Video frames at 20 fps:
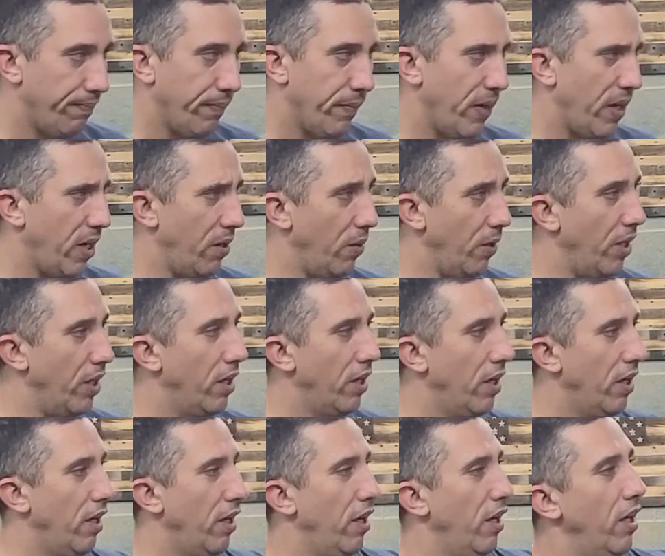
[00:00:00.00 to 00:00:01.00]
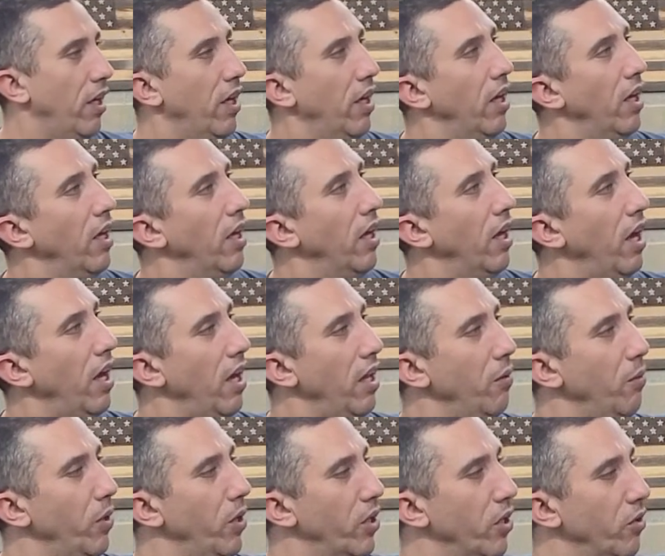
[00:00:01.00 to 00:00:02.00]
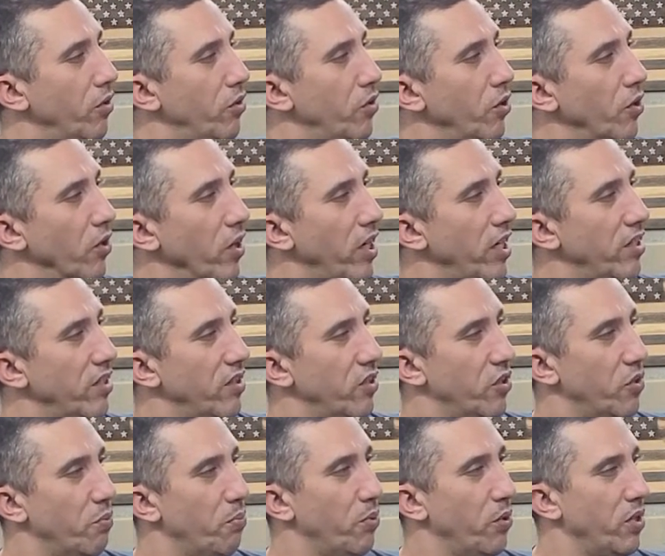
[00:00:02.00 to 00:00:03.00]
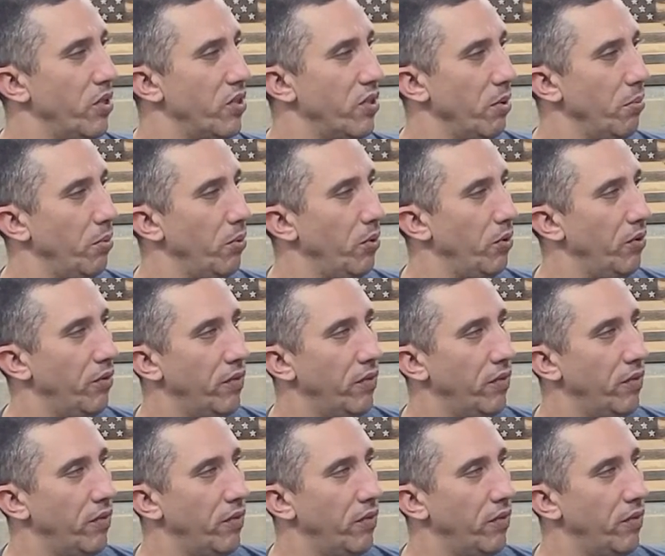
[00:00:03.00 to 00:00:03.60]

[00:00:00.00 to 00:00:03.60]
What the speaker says: Anyway, I don't want to go too crazy. This is pretty simple.